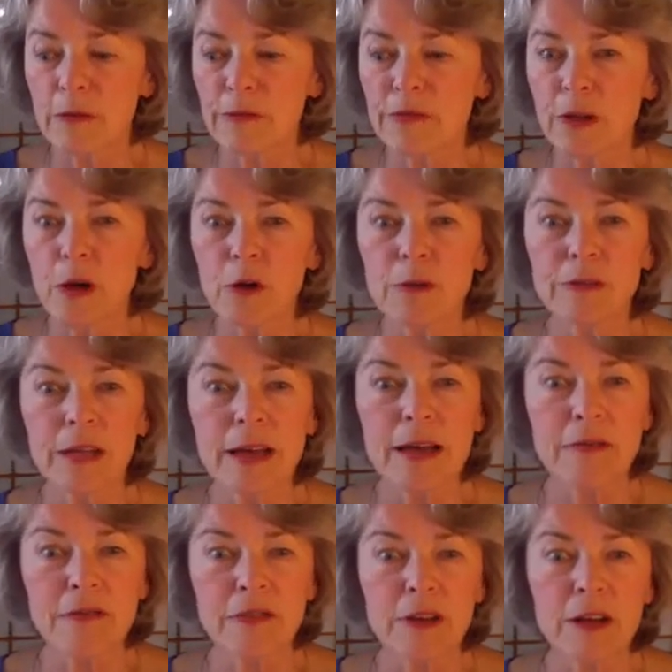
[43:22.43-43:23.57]
flow of
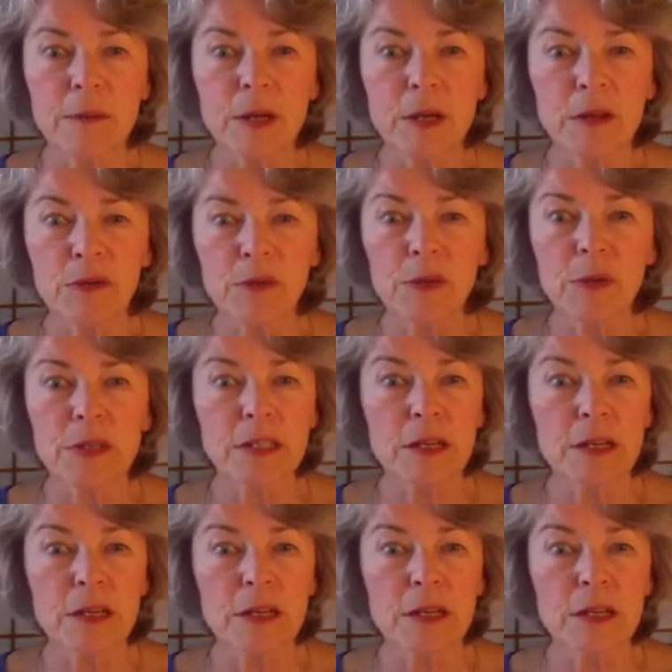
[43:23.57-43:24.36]
life coming through us,